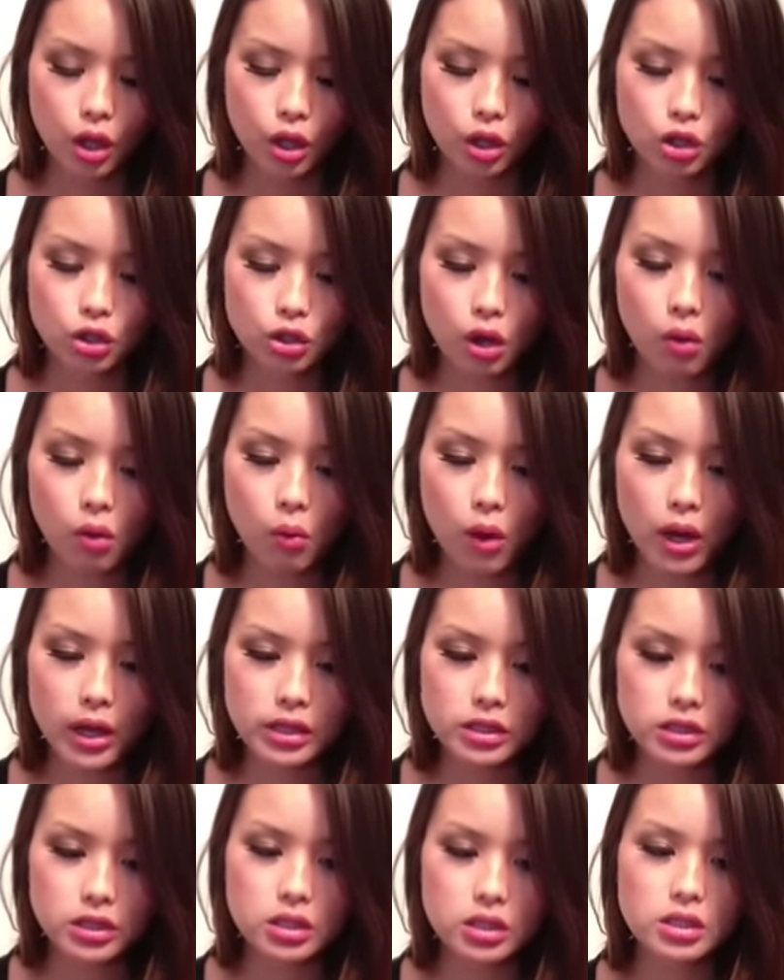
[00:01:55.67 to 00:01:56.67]
You don't want
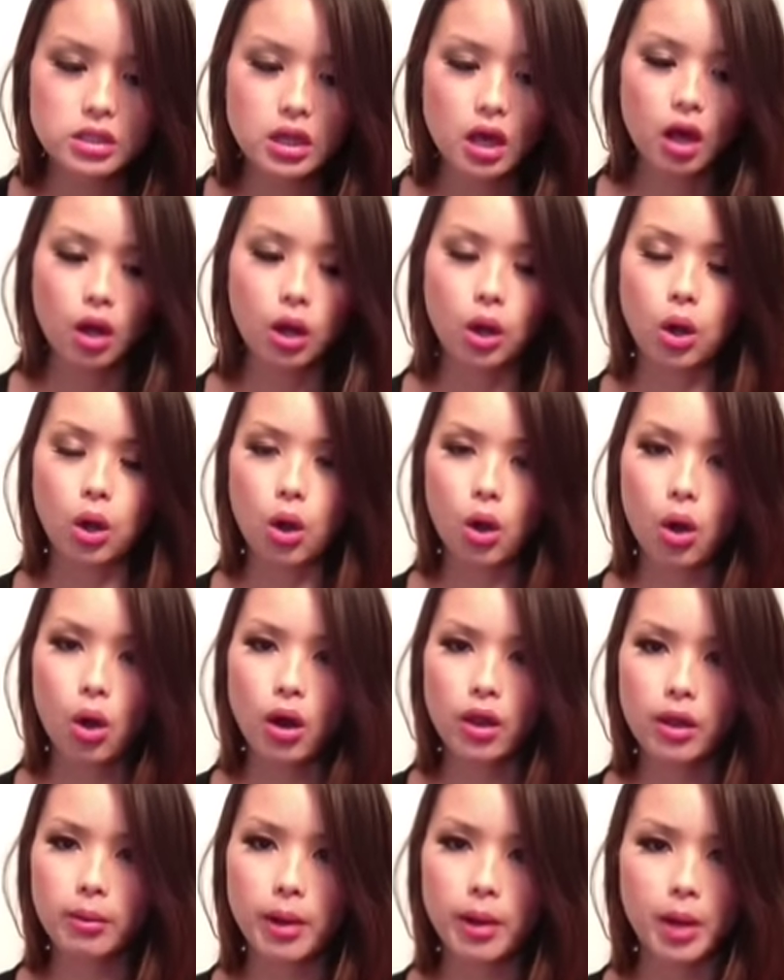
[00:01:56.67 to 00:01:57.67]
to just go
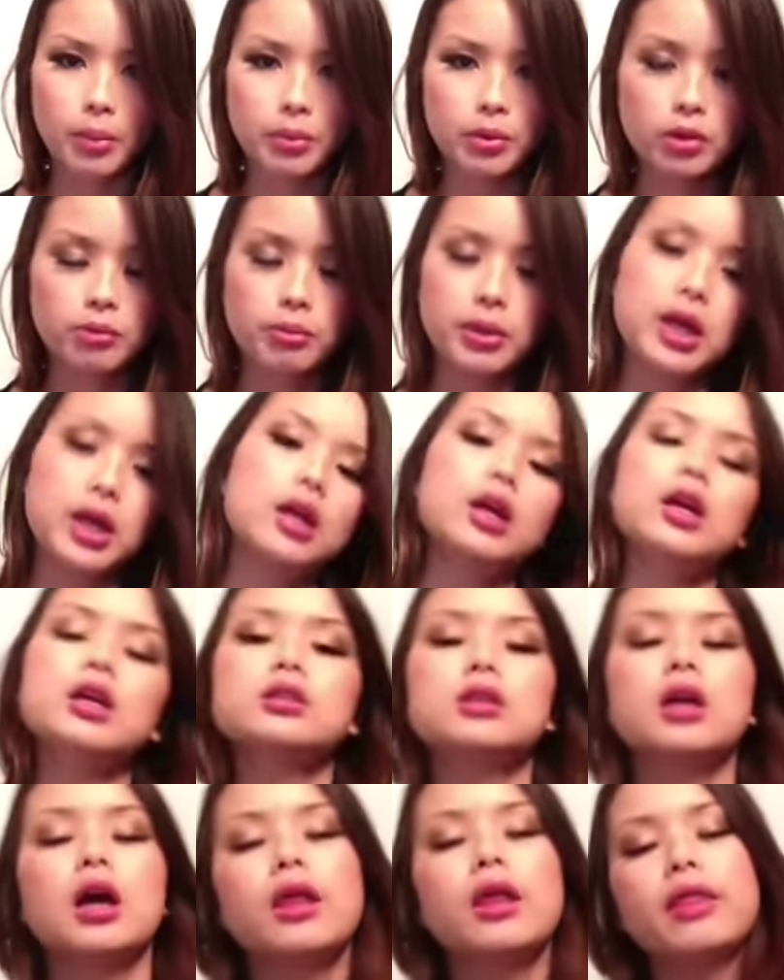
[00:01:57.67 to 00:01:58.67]
on the popular
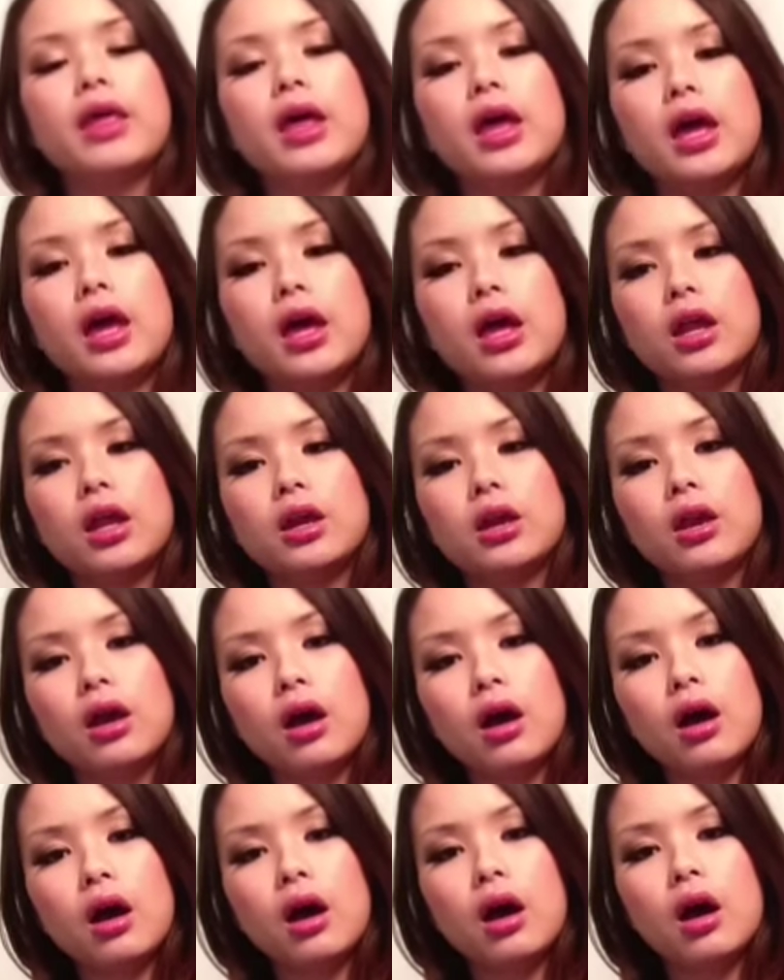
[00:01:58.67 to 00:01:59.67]
page and then,
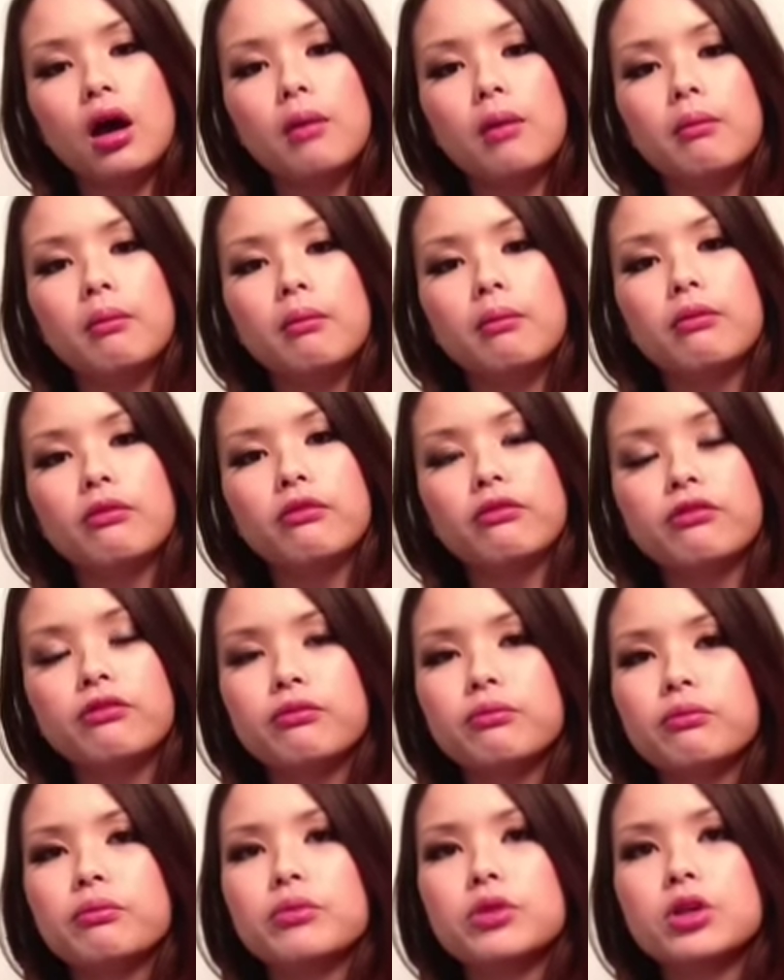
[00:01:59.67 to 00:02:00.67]
um,
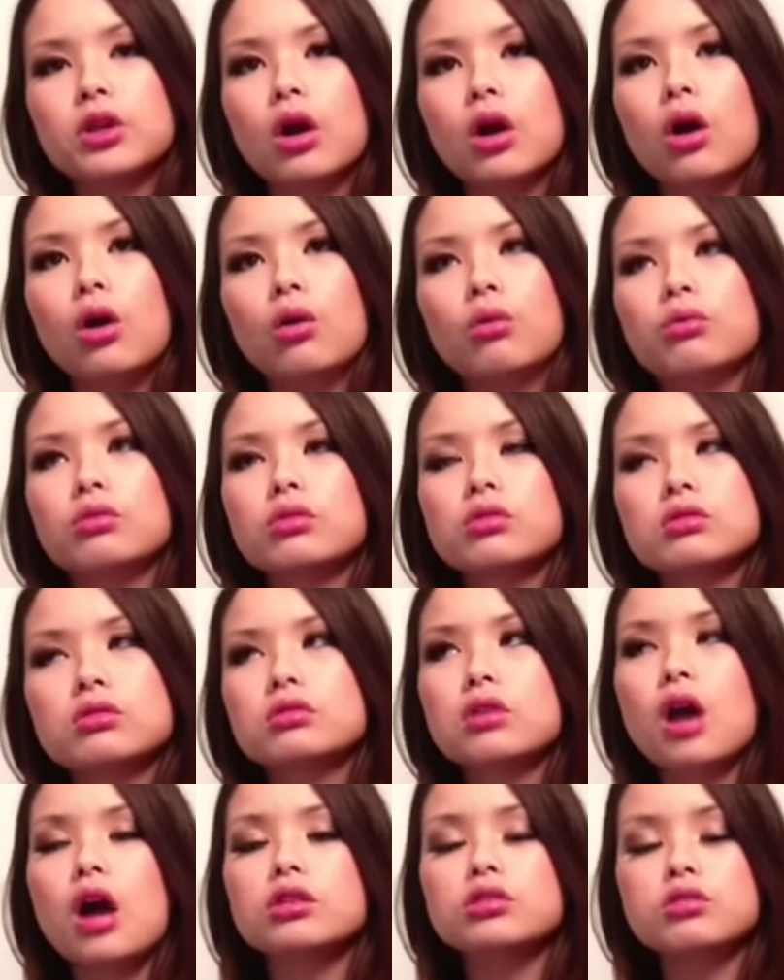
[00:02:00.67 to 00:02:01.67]
you know,
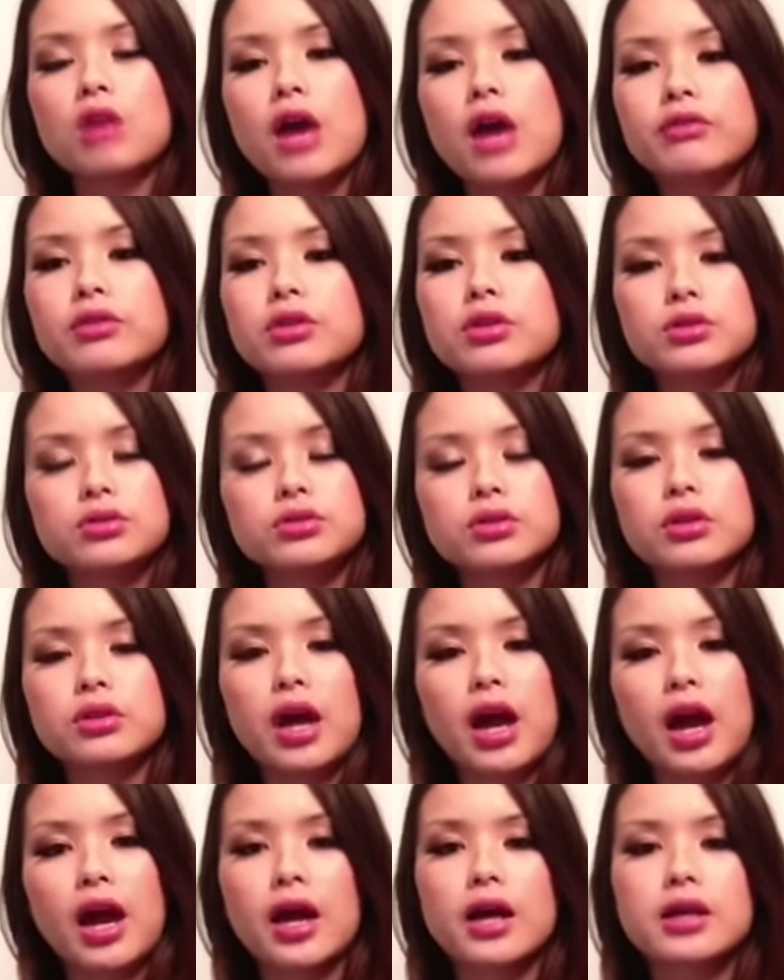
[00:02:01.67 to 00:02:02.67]
talk to every user
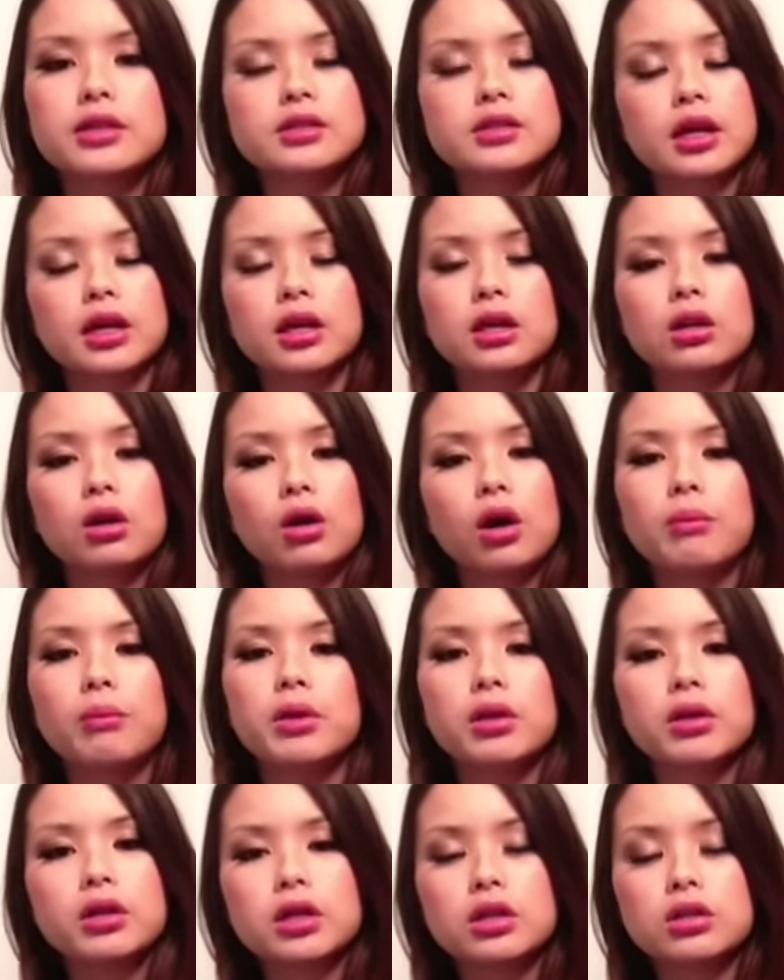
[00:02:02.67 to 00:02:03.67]
that has like you know a
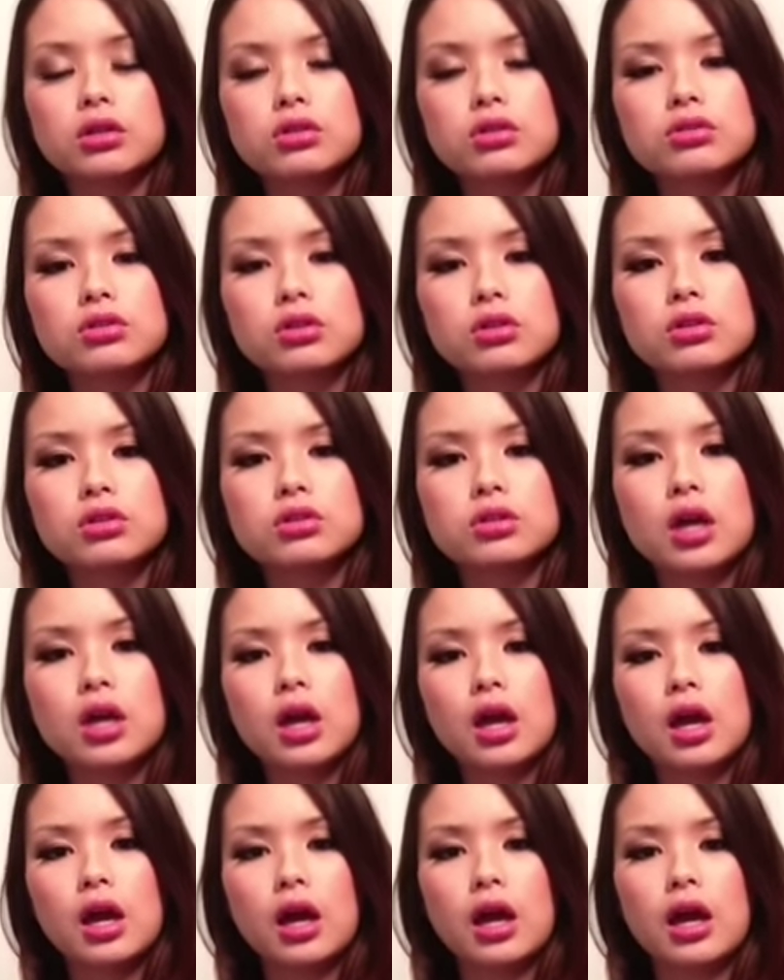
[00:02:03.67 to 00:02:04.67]
million users
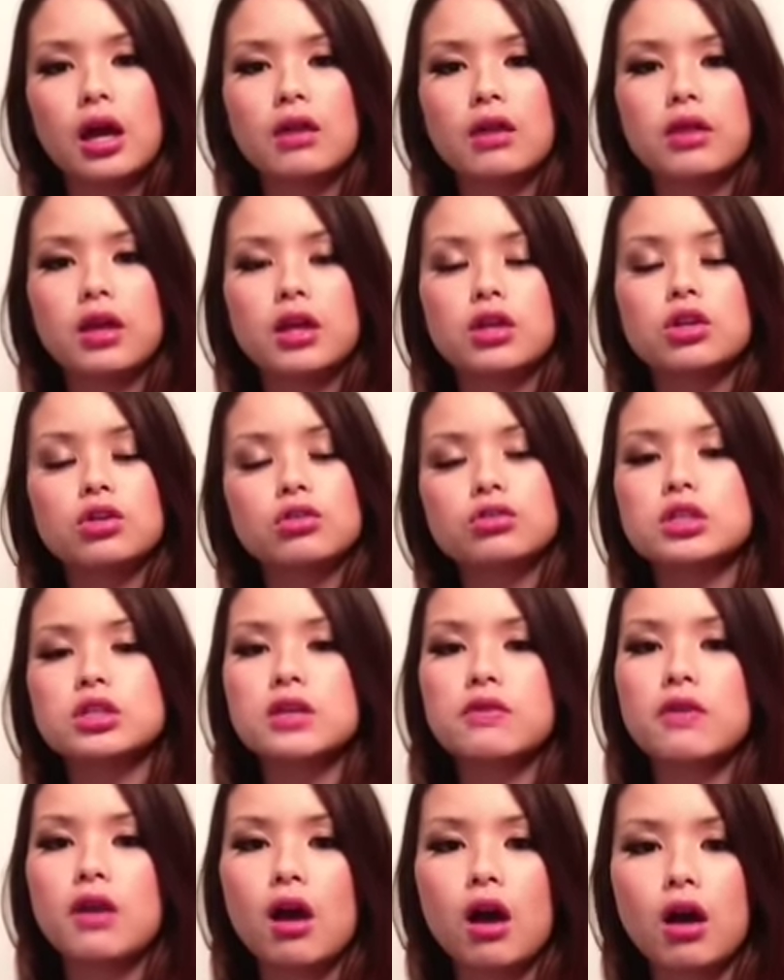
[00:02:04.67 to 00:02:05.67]
and then you'll
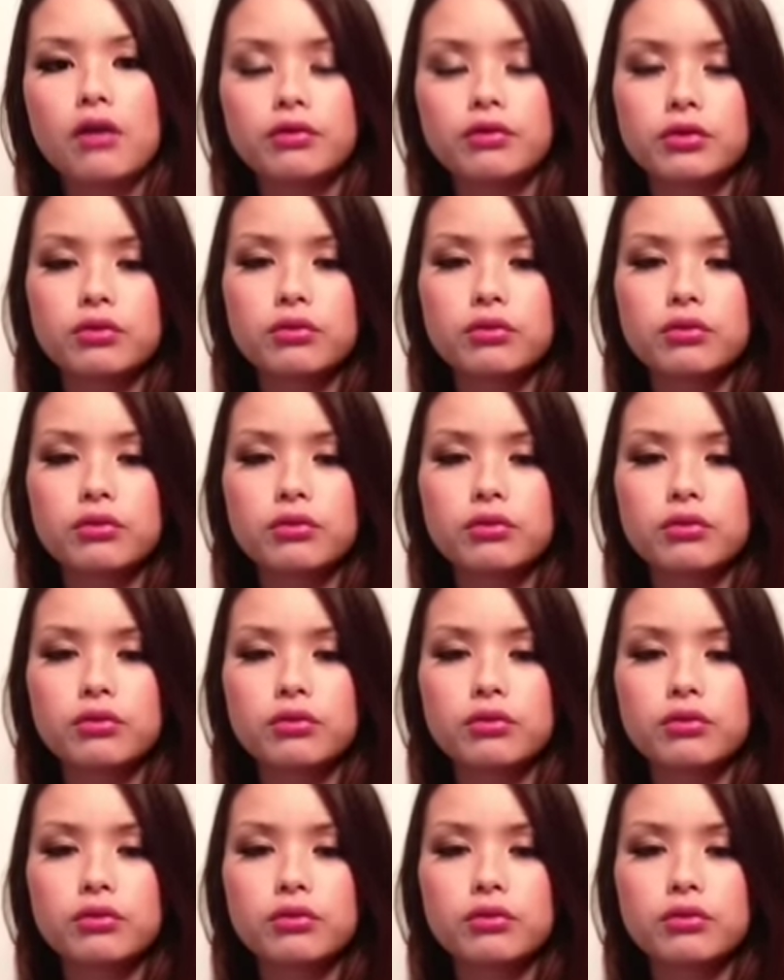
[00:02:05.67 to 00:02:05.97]
see they offer